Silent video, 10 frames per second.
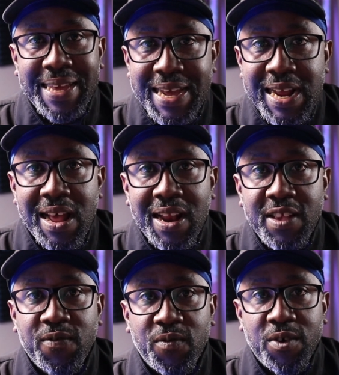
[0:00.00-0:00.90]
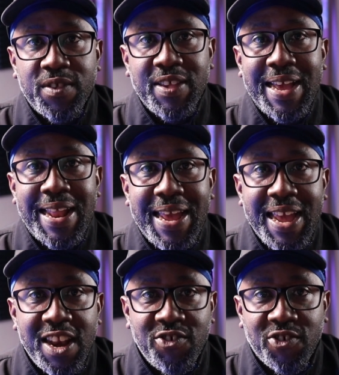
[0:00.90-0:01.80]
Elon is forcing an
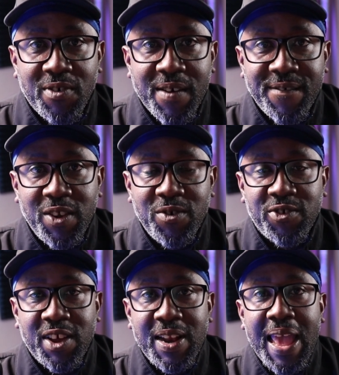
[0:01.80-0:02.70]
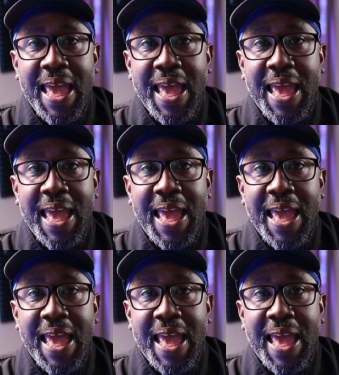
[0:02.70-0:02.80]
energy revolution,